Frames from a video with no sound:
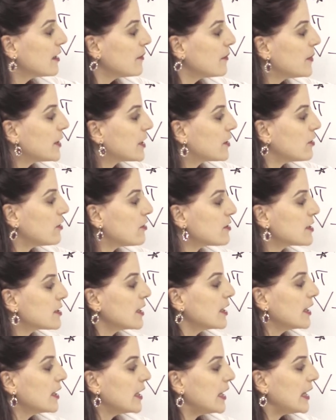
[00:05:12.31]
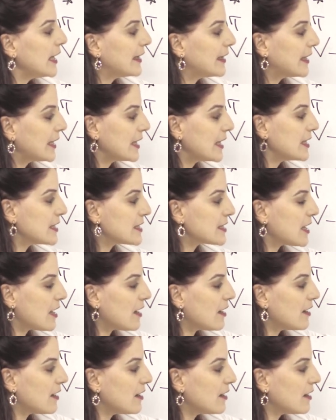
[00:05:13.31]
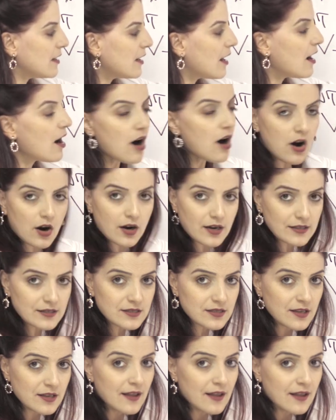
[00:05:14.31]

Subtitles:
because it is a heart,